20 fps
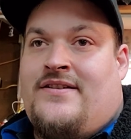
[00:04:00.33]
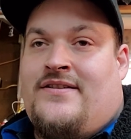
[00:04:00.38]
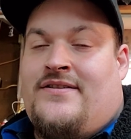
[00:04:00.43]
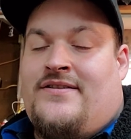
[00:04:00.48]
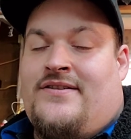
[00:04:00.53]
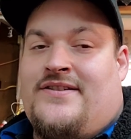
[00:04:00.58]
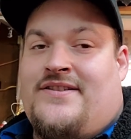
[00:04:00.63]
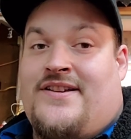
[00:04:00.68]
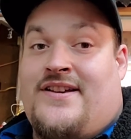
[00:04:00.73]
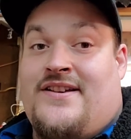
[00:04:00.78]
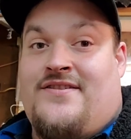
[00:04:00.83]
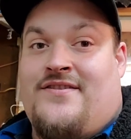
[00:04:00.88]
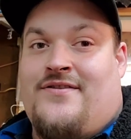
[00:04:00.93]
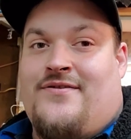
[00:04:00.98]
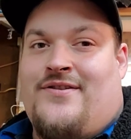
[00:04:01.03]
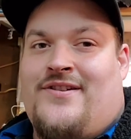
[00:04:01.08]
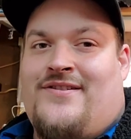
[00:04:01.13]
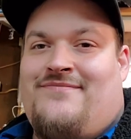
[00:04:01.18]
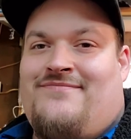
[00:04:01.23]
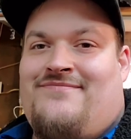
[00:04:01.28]
let's get
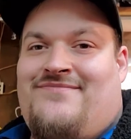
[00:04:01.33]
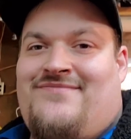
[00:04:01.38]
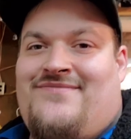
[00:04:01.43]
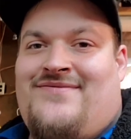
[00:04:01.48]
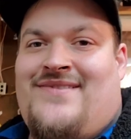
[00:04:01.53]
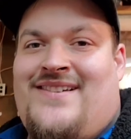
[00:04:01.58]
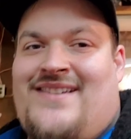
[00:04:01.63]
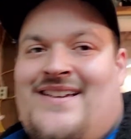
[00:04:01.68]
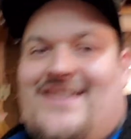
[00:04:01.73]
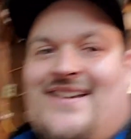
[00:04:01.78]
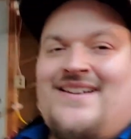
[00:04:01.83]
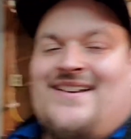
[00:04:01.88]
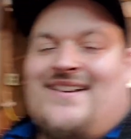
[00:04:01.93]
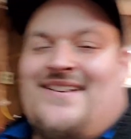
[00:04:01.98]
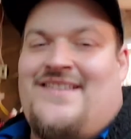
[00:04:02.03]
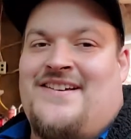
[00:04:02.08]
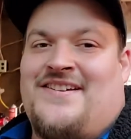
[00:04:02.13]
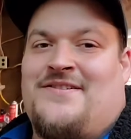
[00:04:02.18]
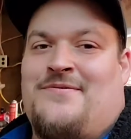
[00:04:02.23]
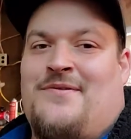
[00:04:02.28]
to it.
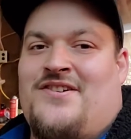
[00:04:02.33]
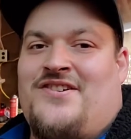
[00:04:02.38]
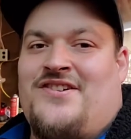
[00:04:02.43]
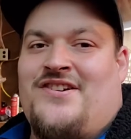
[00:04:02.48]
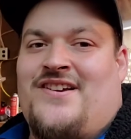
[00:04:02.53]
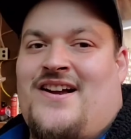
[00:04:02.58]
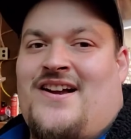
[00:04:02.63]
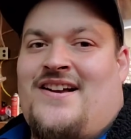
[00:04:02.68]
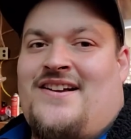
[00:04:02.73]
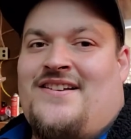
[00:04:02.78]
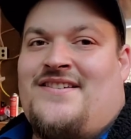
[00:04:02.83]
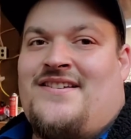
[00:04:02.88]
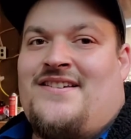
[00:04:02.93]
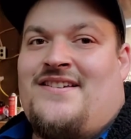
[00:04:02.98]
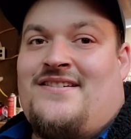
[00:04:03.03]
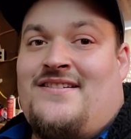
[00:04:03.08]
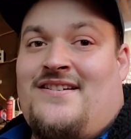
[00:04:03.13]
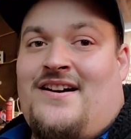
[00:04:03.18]
Thanks for watching, guys.